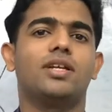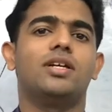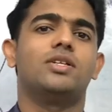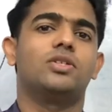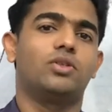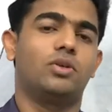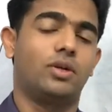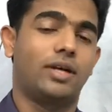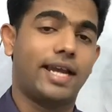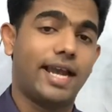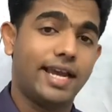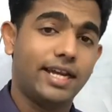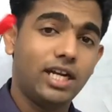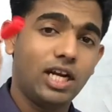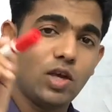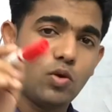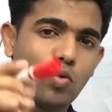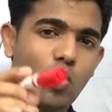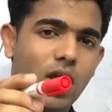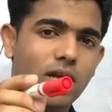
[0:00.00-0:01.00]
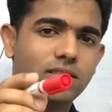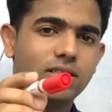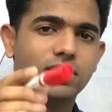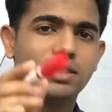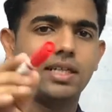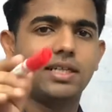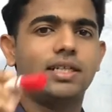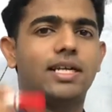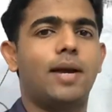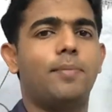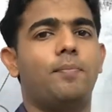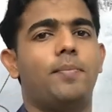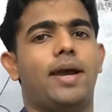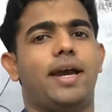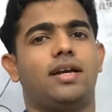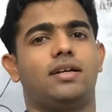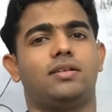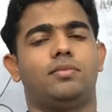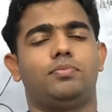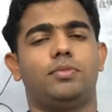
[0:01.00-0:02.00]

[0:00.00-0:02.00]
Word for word: So kindly watch it and come back,